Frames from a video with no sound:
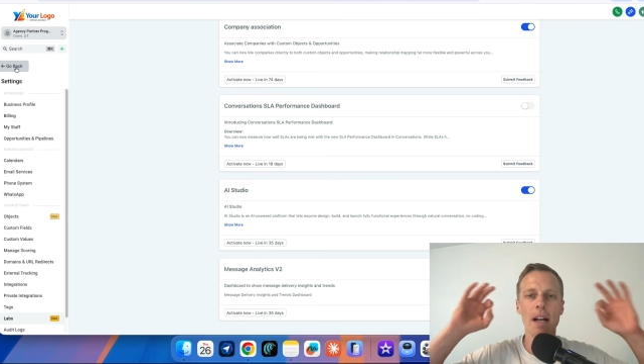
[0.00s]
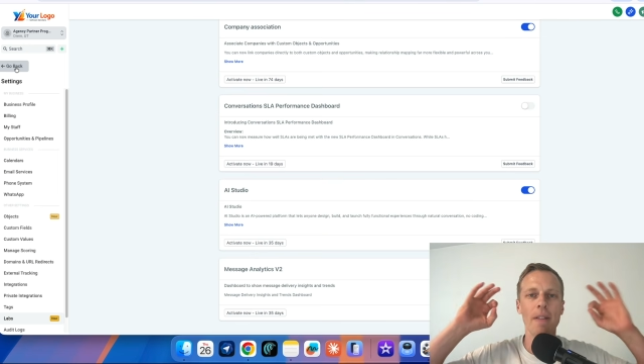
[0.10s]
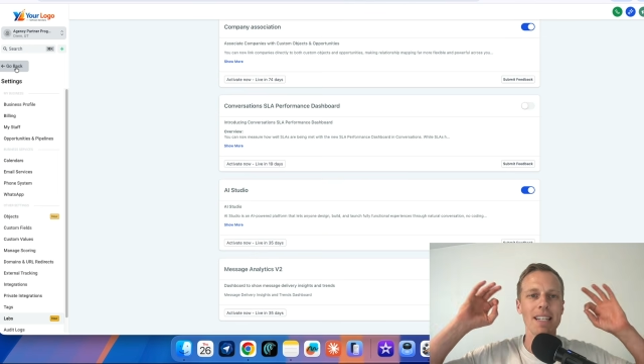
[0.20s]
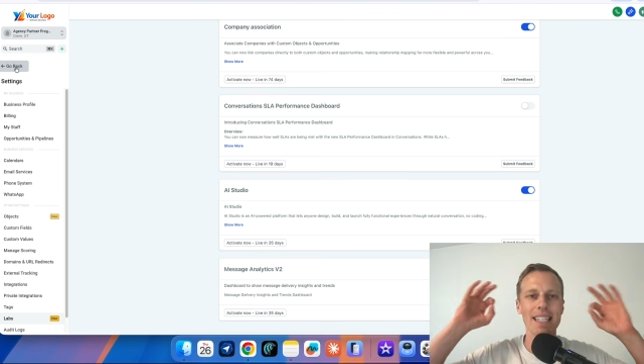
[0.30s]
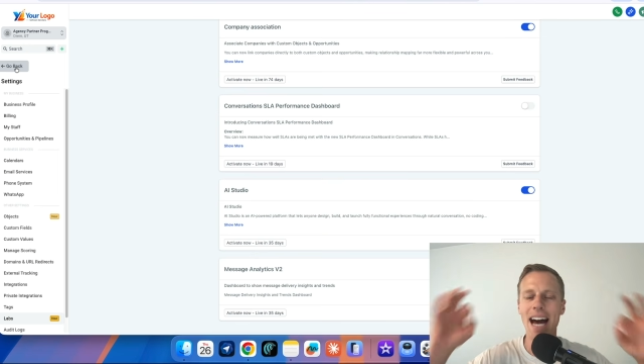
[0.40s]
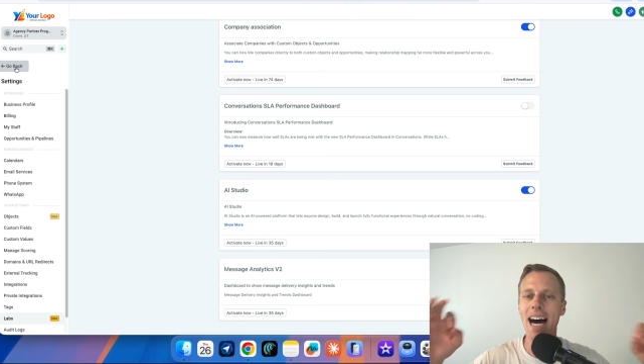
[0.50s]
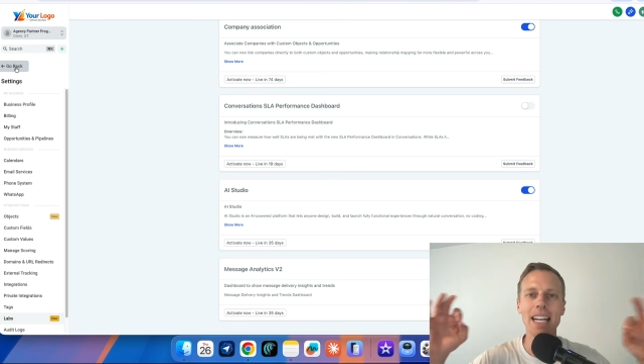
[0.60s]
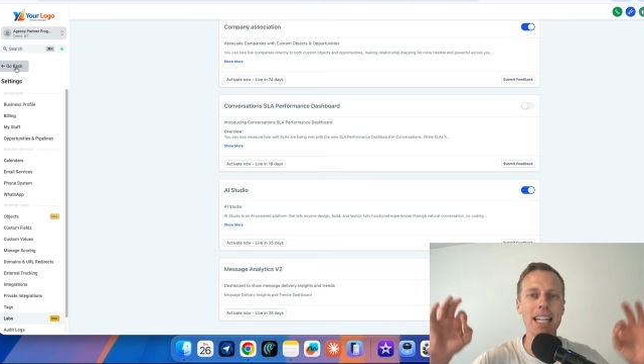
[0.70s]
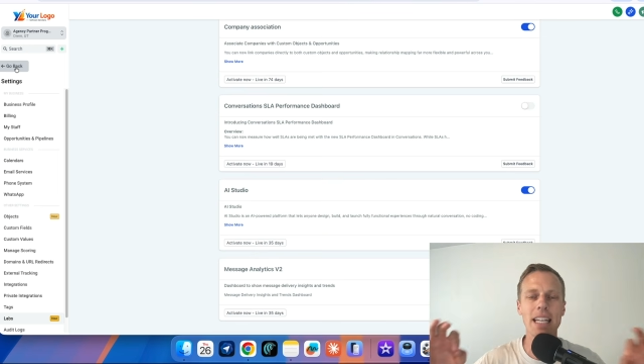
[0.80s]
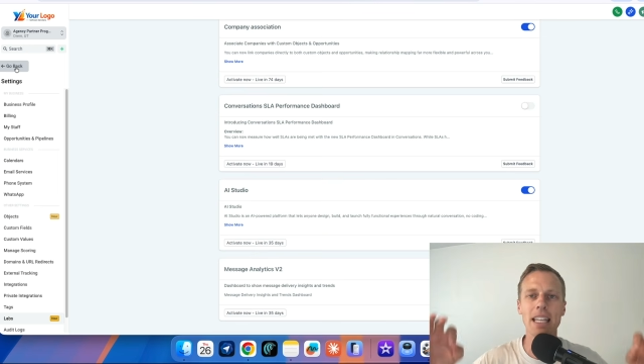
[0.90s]
This is not
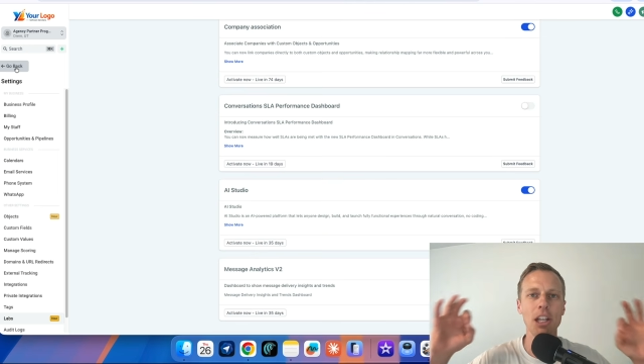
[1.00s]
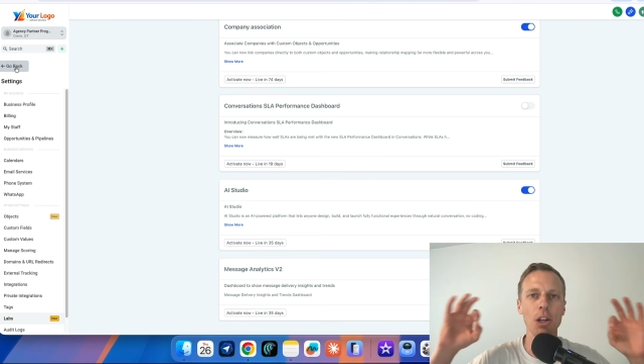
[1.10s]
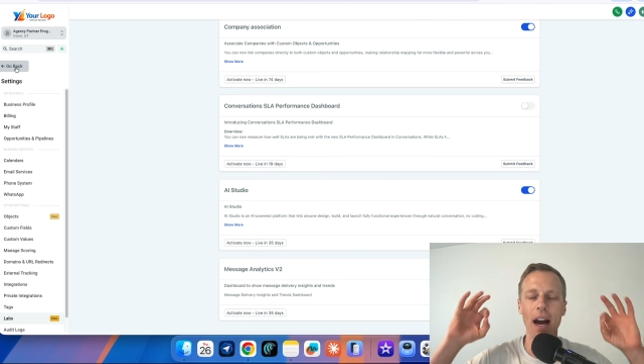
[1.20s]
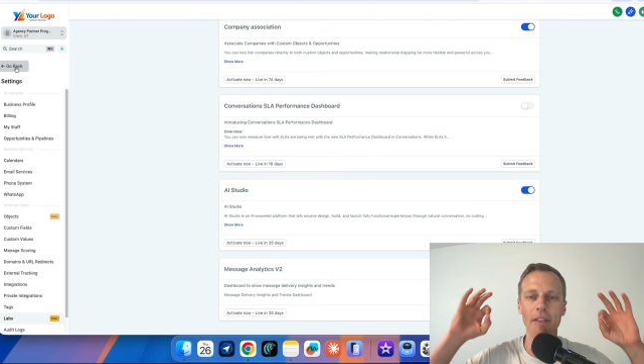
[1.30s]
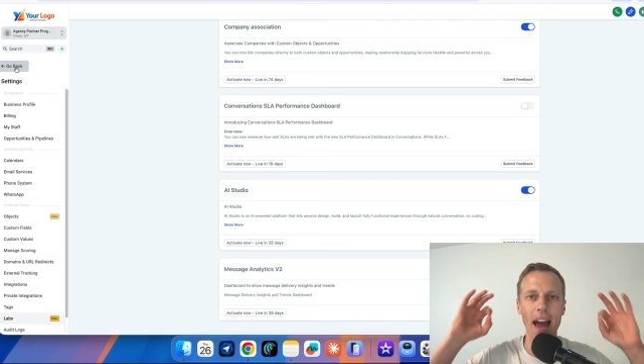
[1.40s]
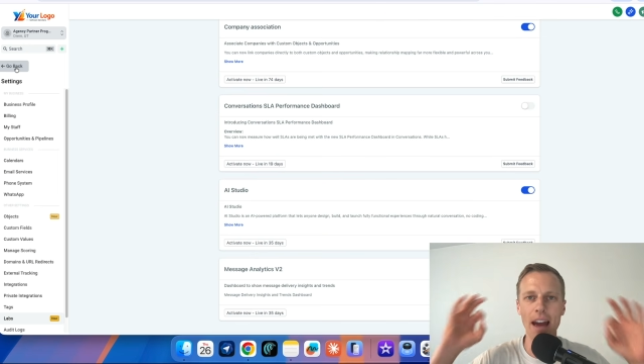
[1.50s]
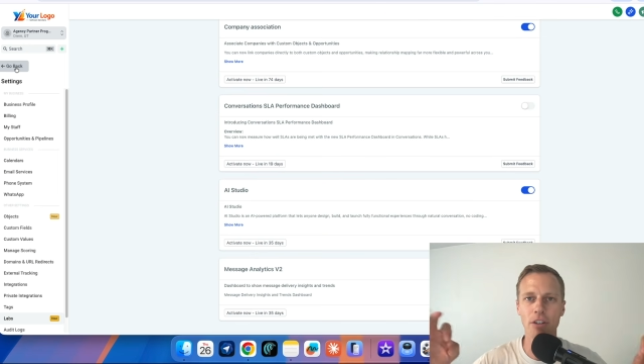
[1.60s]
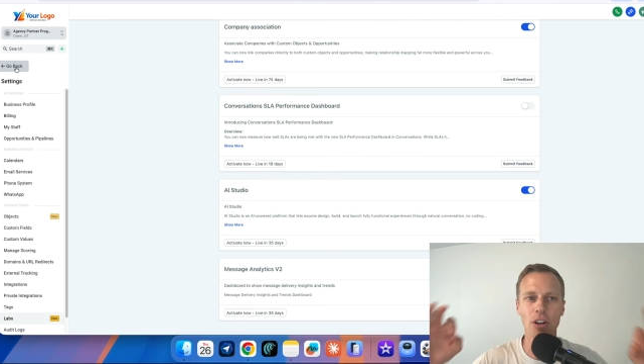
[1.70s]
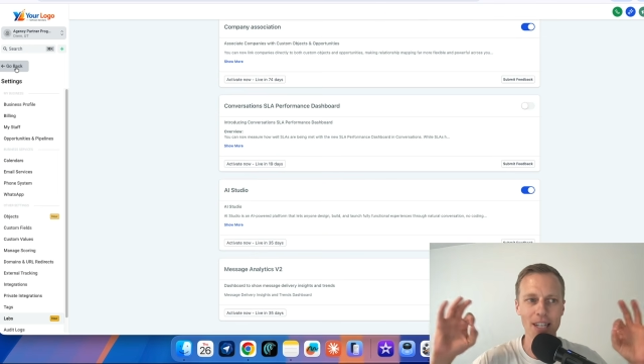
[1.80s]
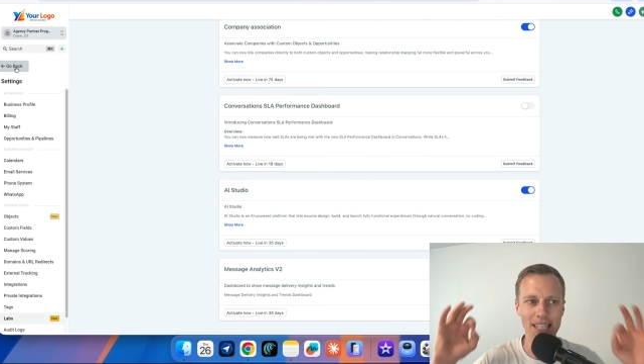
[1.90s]
anything that you have
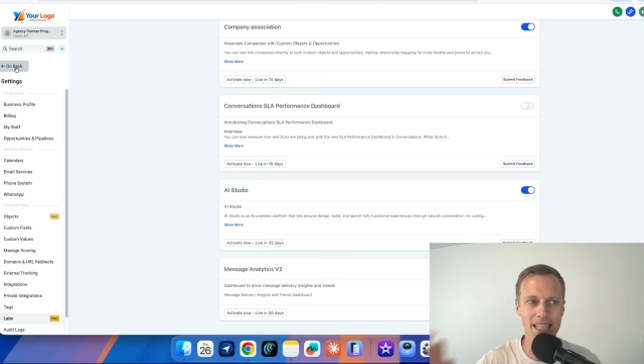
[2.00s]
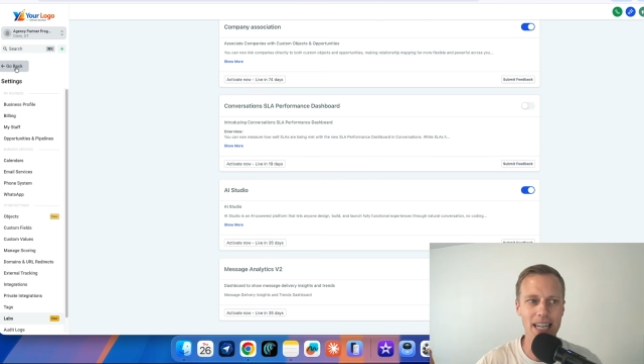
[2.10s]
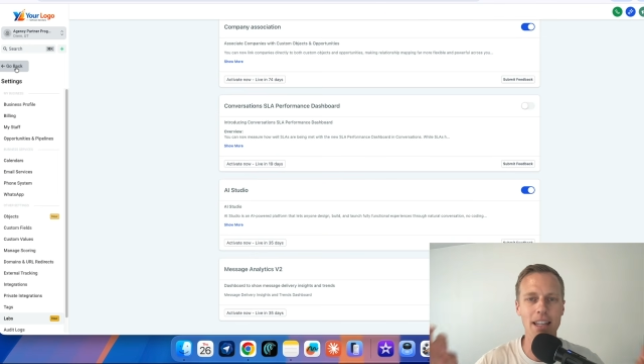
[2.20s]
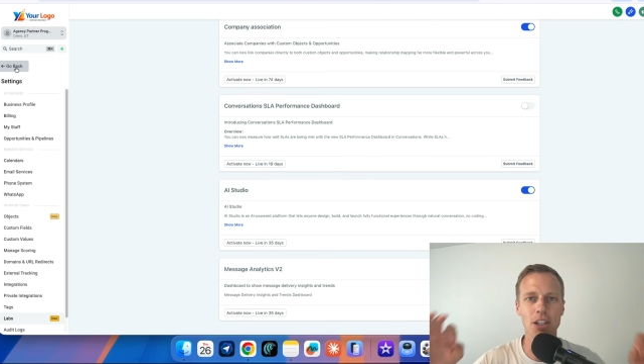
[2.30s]
ever seen.